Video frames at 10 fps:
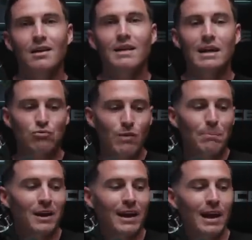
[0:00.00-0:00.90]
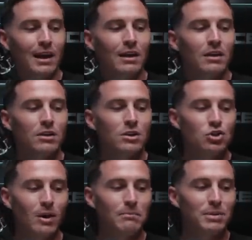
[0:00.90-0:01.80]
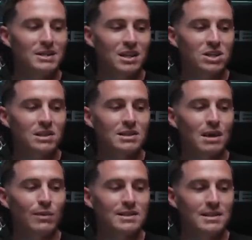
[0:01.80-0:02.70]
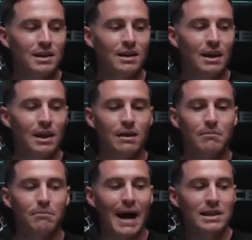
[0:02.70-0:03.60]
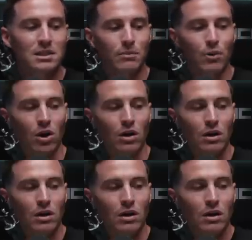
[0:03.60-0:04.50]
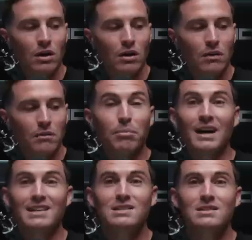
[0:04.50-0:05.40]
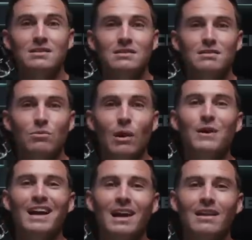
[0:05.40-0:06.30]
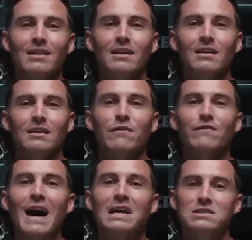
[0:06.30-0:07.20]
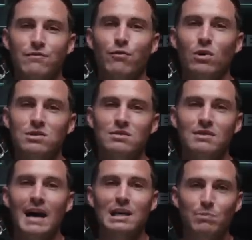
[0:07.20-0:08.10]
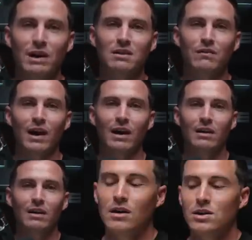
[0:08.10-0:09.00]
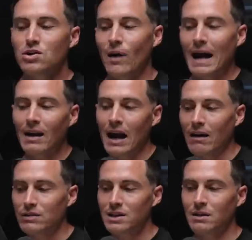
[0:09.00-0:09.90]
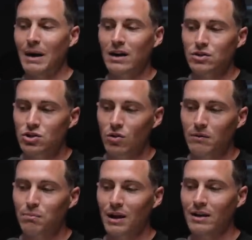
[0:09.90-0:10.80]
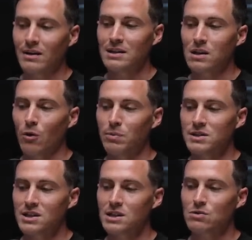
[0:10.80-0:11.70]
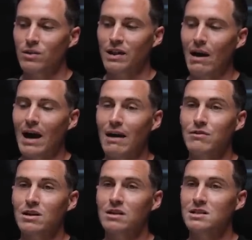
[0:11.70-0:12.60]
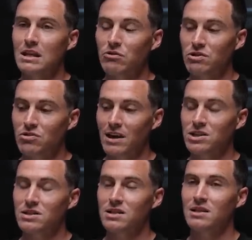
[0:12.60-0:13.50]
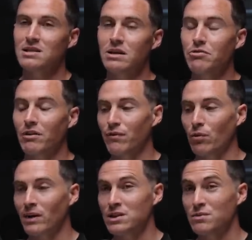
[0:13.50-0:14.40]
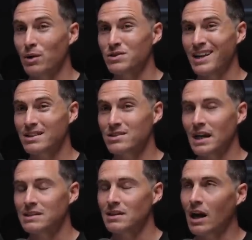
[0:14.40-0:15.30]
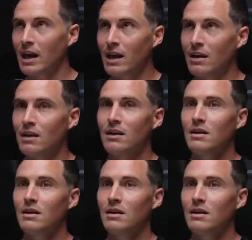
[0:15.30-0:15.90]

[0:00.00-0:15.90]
That's replicating joint positions that we see in basketball, but it's replicating the fast force aspect of that. So Allen Iverson and Michael Jordan played in these low positions without having the secret stretches and the secret full range of motion exercises. Again,